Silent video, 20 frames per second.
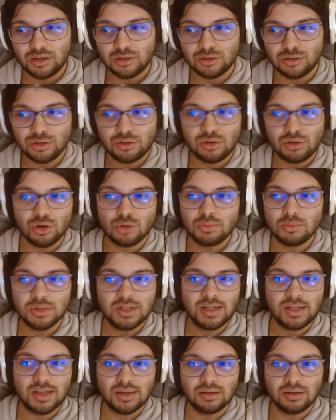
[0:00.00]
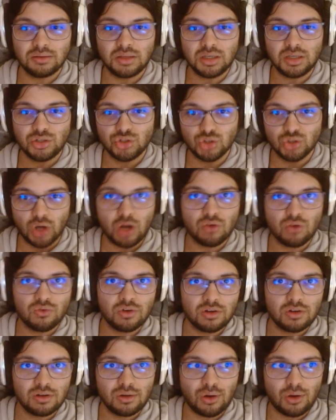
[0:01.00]
determining the
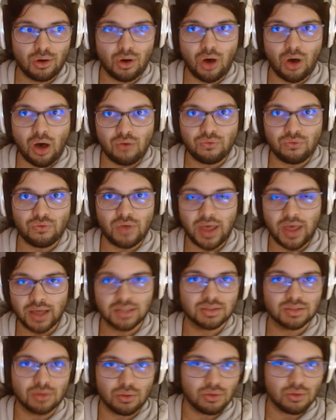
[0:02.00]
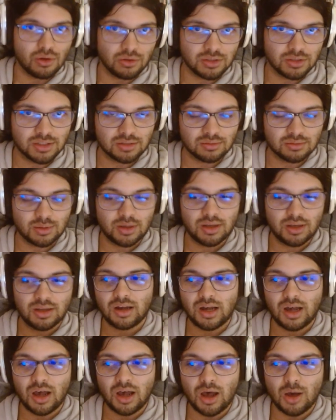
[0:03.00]
genre of Exathos.
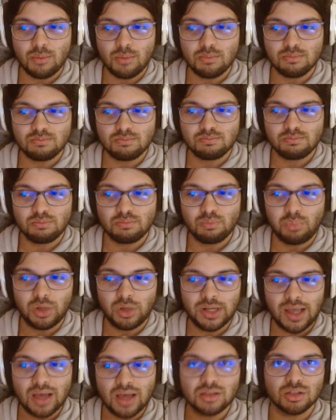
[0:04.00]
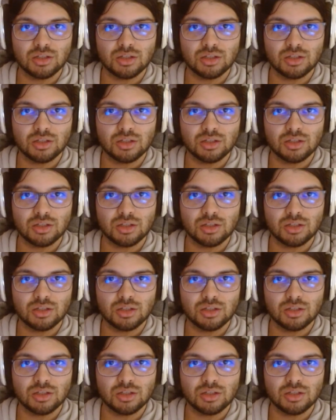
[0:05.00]
Um, but as a